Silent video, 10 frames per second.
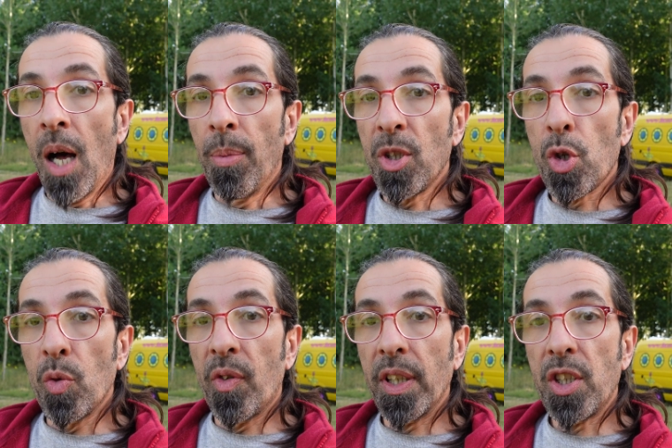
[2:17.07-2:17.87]
But it's
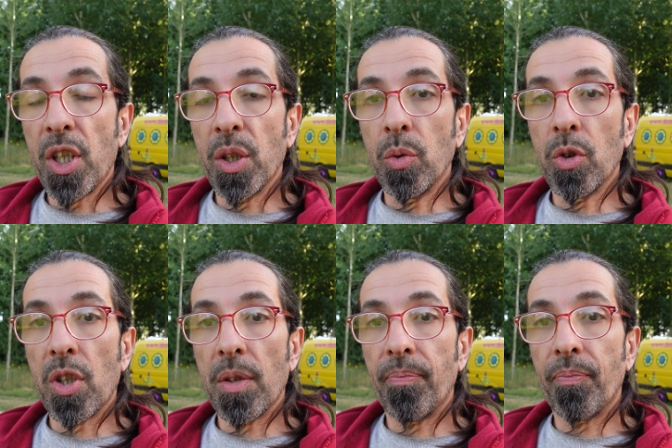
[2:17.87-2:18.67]
all very
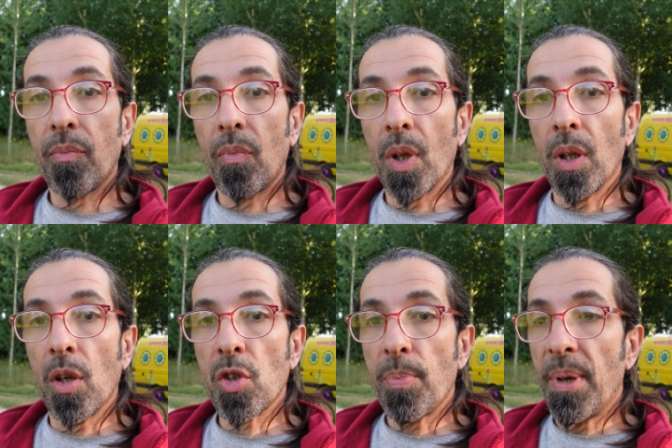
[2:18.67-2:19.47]
chilled,
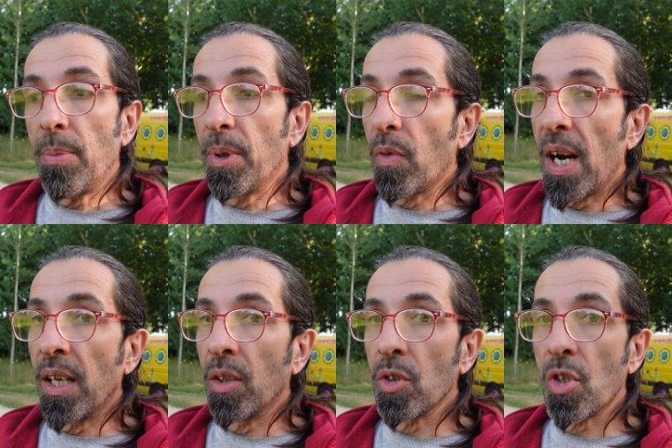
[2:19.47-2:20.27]
lots of people
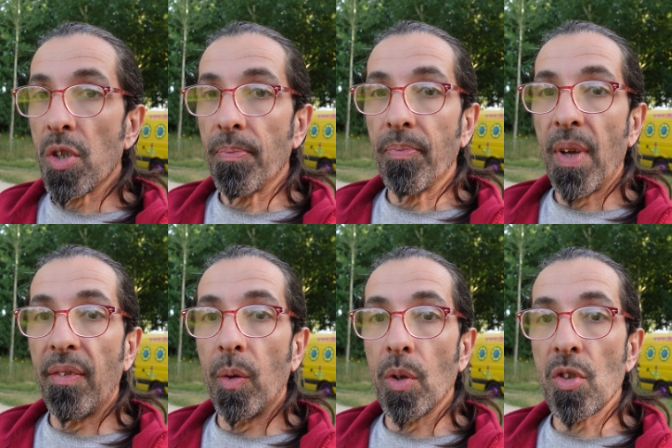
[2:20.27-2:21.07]
around,
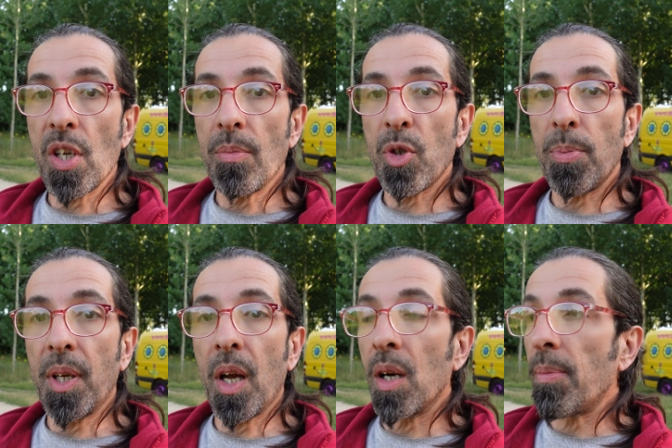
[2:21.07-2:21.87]
everyone seems to be
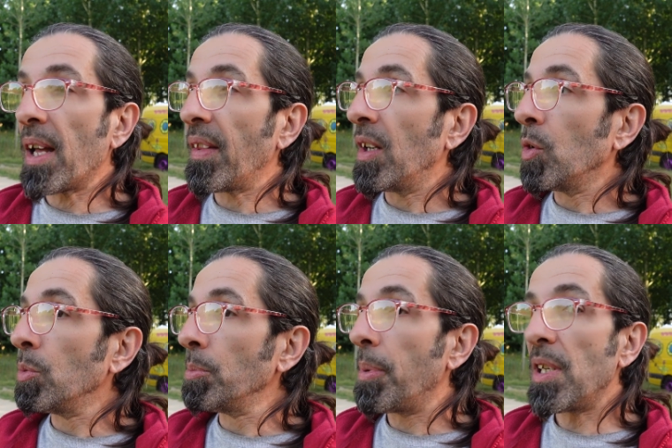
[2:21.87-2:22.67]
going about their
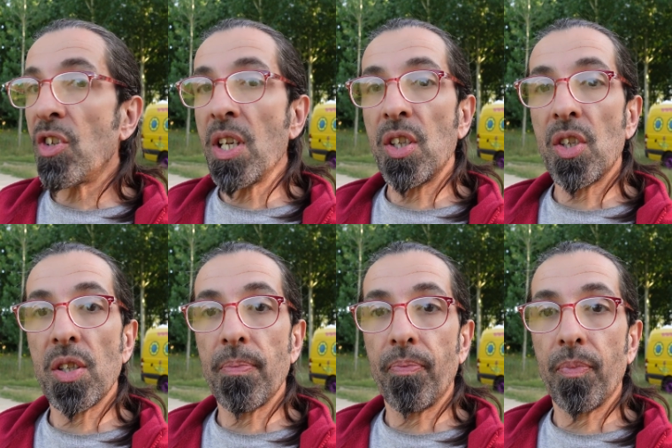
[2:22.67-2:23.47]
normal
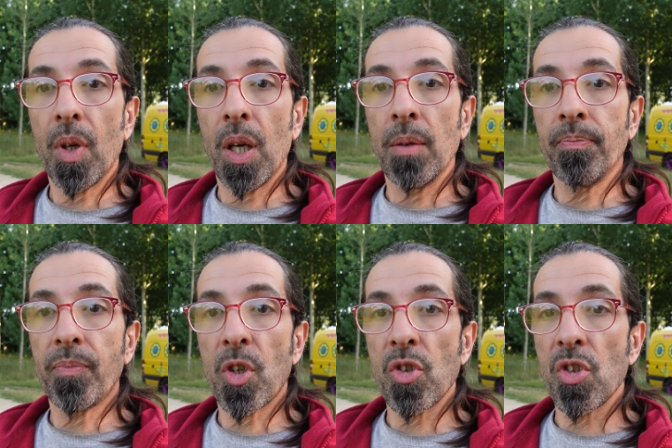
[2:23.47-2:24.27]
business.
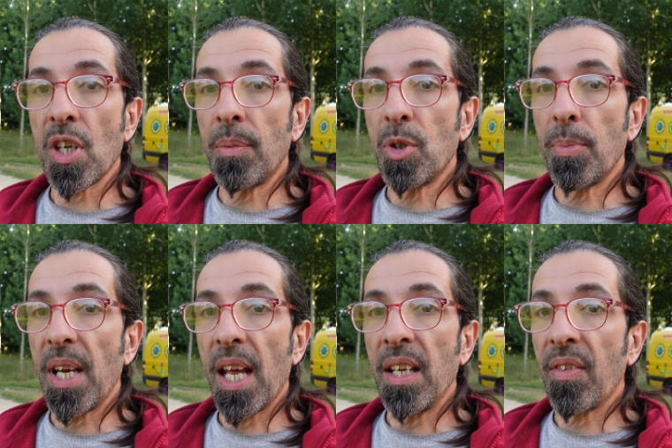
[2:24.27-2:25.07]
Doesn't seem to
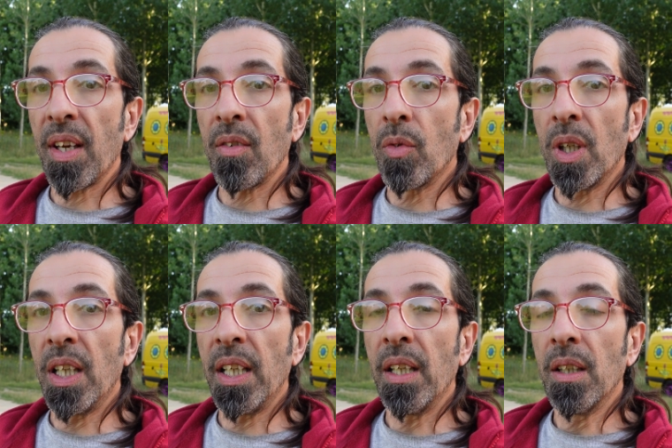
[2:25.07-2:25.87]
be anything
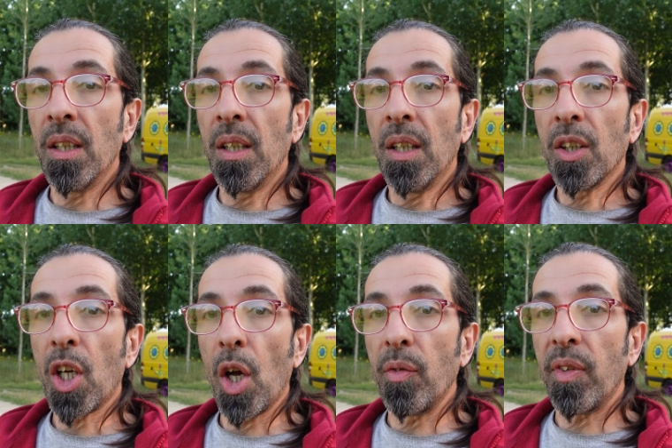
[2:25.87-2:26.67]
really
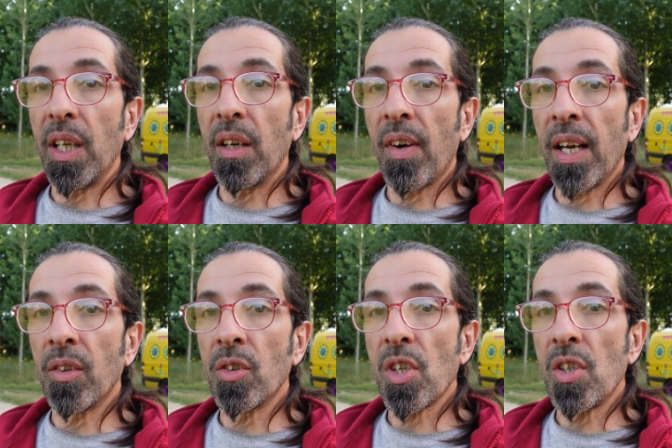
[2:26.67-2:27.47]
COVID-y
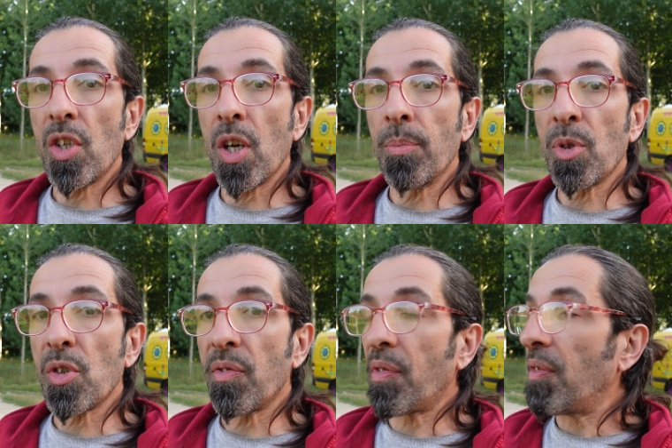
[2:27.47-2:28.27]
around in terms
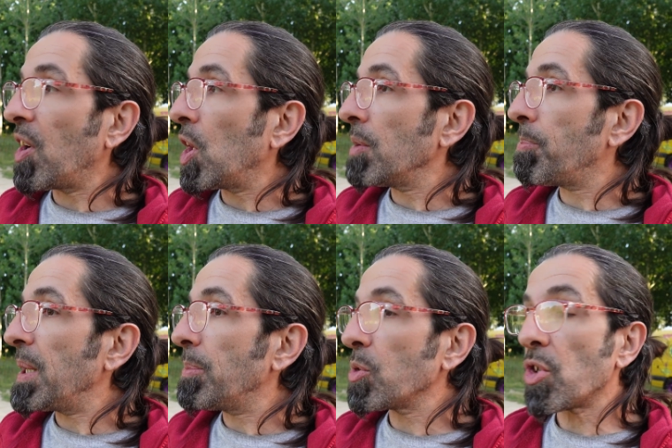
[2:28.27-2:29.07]
of the vibe.
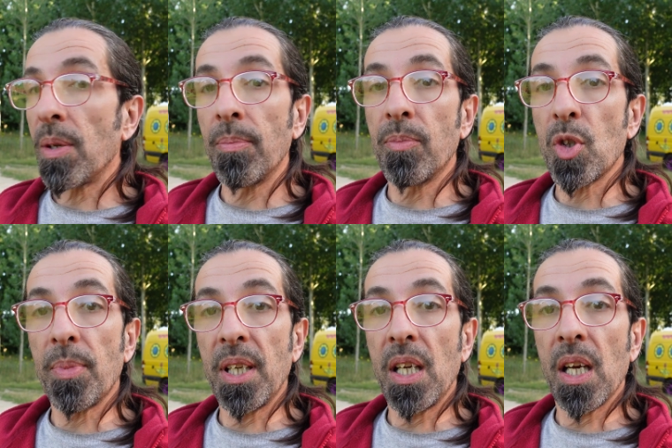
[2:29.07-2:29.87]
People seem to
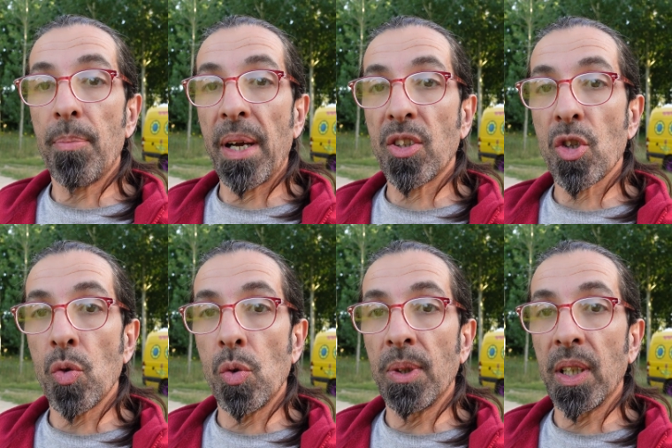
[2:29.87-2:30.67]
be back to
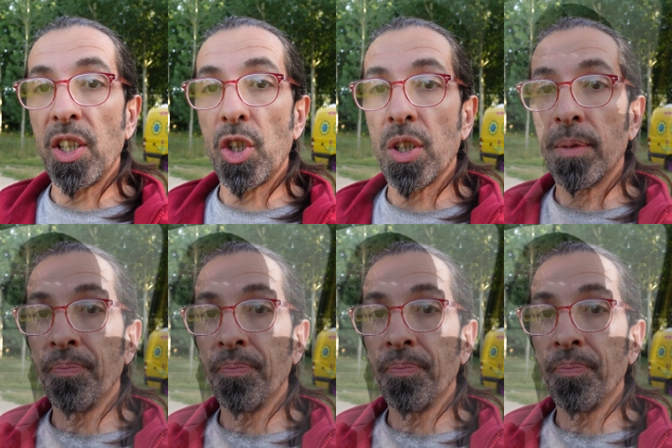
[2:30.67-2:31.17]
normal-ish.